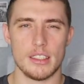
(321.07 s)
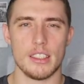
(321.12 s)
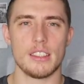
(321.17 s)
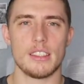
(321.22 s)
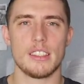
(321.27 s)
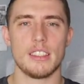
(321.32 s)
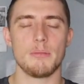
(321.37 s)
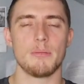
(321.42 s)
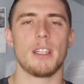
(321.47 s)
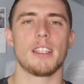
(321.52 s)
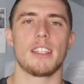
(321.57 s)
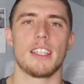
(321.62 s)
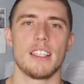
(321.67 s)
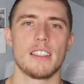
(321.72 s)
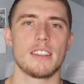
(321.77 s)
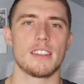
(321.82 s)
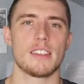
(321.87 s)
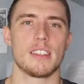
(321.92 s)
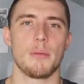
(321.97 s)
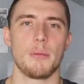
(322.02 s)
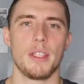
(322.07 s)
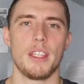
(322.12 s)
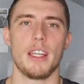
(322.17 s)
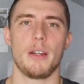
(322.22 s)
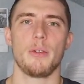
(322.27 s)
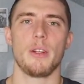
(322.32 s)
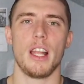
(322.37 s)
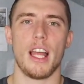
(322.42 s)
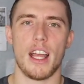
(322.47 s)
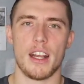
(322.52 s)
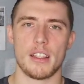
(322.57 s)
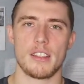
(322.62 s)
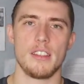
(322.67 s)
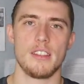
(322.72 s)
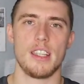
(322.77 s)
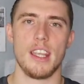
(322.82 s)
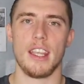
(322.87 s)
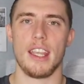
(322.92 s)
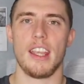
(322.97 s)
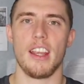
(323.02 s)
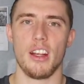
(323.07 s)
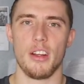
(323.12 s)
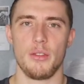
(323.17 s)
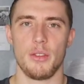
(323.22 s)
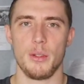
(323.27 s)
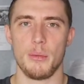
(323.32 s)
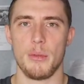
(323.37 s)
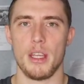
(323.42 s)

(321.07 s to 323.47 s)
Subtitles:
it seem like this is someone that will actually take care of you,